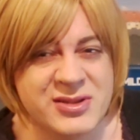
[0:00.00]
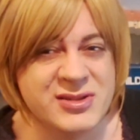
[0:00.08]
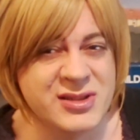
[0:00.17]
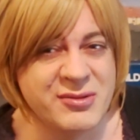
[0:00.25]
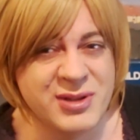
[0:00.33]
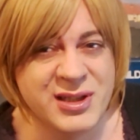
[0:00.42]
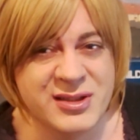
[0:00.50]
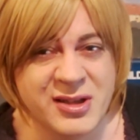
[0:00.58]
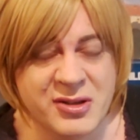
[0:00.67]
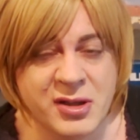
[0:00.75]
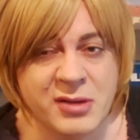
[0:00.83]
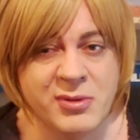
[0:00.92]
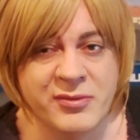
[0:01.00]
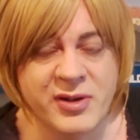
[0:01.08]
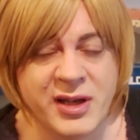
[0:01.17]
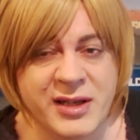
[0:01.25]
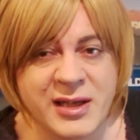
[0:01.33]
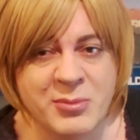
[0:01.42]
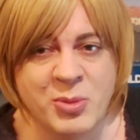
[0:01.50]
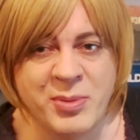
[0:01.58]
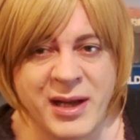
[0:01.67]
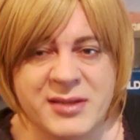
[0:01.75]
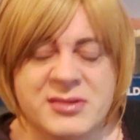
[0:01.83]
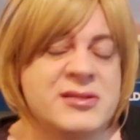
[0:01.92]
because I really don't know whether enamel
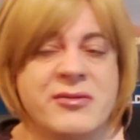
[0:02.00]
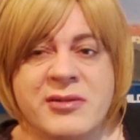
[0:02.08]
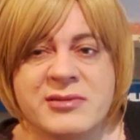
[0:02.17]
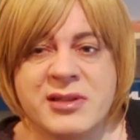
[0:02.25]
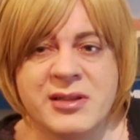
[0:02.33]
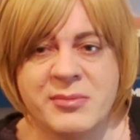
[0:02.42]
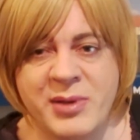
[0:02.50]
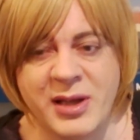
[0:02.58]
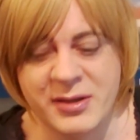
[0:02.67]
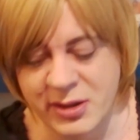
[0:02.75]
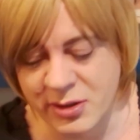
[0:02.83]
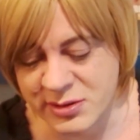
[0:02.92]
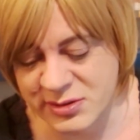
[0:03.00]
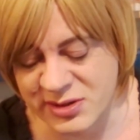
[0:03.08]
paints are going to be any good,